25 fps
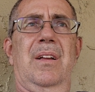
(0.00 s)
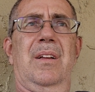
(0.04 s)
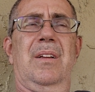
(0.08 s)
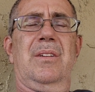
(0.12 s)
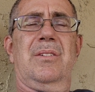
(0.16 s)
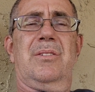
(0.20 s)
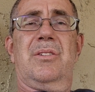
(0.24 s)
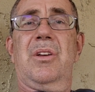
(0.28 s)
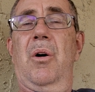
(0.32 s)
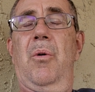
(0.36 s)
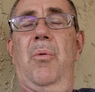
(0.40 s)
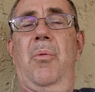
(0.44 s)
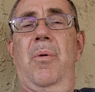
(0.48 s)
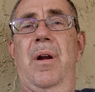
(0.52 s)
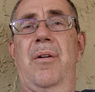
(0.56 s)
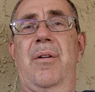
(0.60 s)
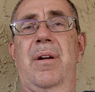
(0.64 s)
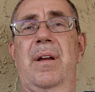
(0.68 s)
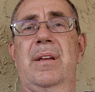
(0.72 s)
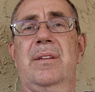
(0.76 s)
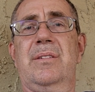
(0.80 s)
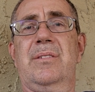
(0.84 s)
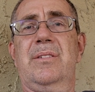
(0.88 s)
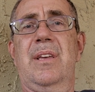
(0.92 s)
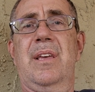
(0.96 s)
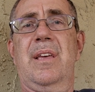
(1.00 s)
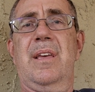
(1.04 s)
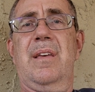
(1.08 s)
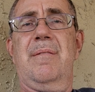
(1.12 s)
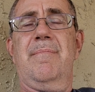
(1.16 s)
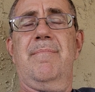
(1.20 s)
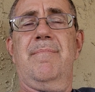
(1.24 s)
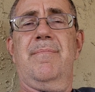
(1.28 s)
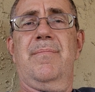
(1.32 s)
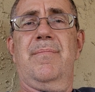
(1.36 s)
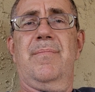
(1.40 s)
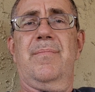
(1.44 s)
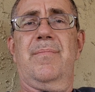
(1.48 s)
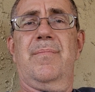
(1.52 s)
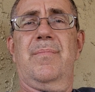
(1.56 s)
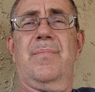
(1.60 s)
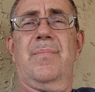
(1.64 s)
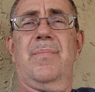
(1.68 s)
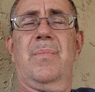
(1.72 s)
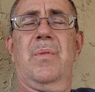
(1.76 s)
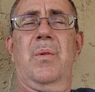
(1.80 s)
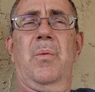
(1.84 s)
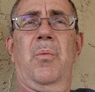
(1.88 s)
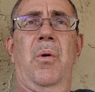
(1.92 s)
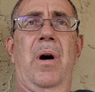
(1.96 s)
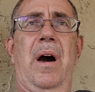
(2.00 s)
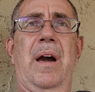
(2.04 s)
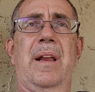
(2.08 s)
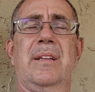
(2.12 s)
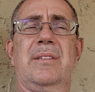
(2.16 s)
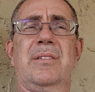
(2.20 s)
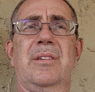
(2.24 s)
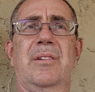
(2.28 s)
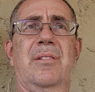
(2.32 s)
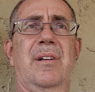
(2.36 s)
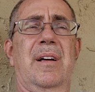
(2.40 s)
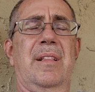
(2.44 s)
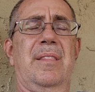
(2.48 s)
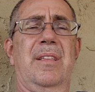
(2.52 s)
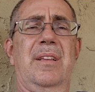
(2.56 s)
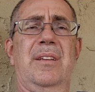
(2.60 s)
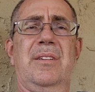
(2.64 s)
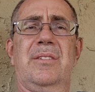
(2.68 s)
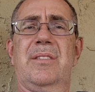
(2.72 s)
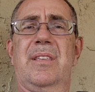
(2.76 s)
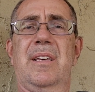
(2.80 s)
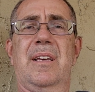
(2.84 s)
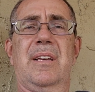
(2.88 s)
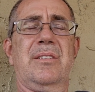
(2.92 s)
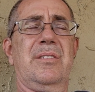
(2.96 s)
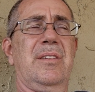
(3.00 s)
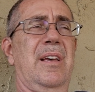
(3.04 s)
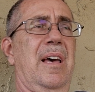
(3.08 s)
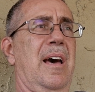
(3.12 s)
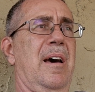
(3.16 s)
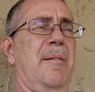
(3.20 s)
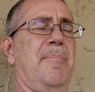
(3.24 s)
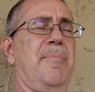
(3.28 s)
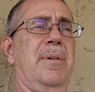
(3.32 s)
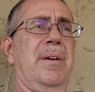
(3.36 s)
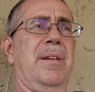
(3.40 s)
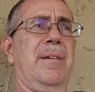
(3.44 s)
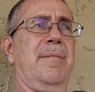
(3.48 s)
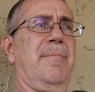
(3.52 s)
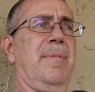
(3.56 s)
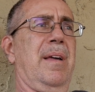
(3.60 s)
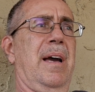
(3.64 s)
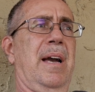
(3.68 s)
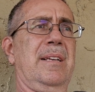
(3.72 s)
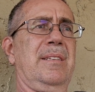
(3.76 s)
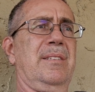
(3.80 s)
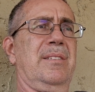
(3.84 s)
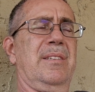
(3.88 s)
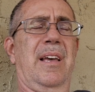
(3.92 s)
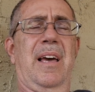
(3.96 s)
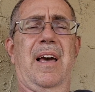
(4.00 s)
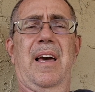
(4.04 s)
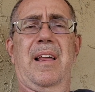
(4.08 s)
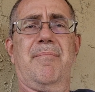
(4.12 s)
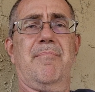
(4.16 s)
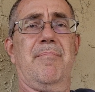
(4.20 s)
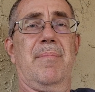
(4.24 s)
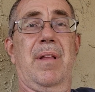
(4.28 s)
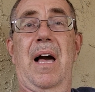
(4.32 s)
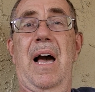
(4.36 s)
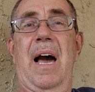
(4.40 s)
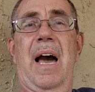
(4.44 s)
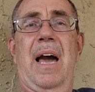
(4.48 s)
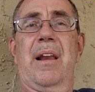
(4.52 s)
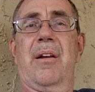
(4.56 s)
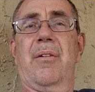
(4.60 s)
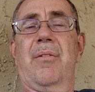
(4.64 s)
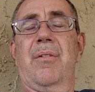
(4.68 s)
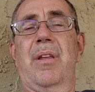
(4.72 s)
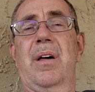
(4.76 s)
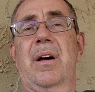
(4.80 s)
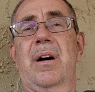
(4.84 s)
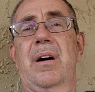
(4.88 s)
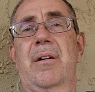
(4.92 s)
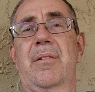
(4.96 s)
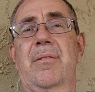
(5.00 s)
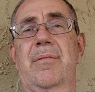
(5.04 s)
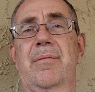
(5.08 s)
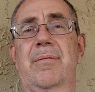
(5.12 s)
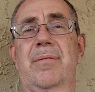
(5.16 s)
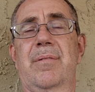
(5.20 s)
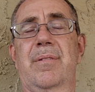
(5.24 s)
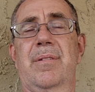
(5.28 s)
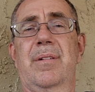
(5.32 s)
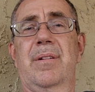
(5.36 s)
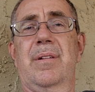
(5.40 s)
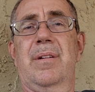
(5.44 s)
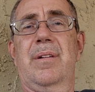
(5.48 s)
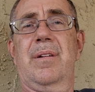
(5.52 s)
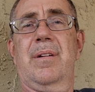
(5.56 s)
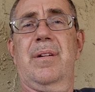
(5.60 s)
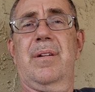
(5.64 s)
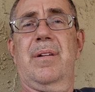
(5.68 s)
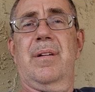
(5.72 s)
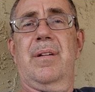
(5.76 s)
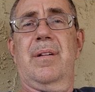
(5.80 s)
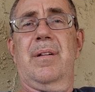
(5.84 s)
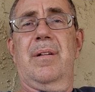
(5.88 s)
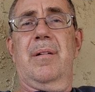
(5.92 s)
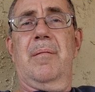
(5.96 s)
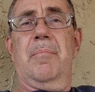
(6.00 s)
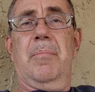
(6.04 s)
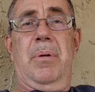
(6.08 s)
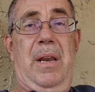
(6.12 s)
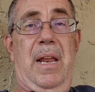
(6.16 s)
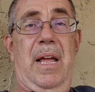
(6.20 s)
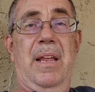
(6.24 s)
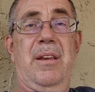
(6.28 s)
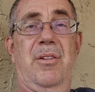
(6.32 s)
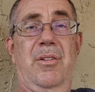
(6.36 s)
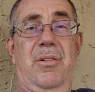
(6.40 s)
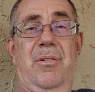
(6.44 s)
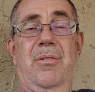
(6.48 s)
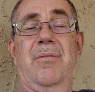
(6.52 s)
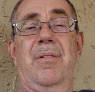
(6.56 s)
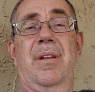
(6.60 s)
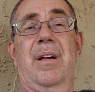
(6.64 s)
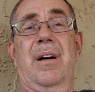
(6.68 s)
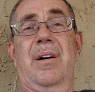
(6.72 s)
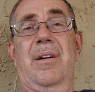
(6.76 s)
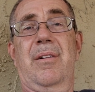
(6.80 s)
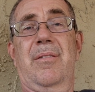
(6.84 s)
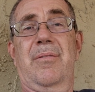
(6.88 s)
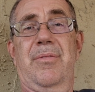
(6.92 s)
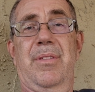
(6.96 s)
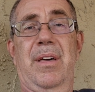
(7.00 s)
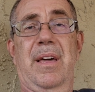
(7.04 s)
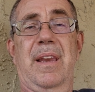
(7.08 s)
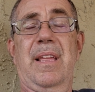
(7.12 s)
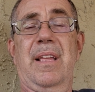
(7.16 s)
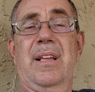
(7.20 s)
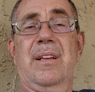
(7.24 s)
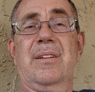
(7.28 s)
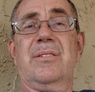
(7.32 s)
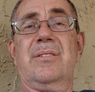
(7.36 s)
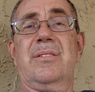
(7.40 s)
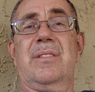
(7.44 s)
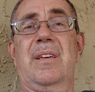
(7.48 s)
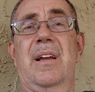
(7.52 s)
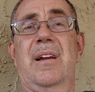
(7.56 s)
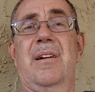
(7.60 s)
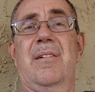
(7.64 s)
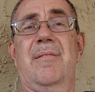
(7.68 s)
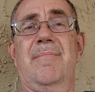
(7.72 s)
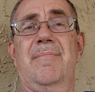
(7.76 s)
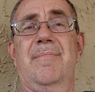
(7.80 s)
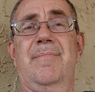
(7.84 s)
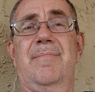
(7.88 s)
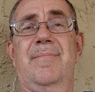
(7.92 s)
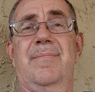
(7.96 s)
So where is he? Why does he let these things happen? I said, I don't know. But I do know that he is there.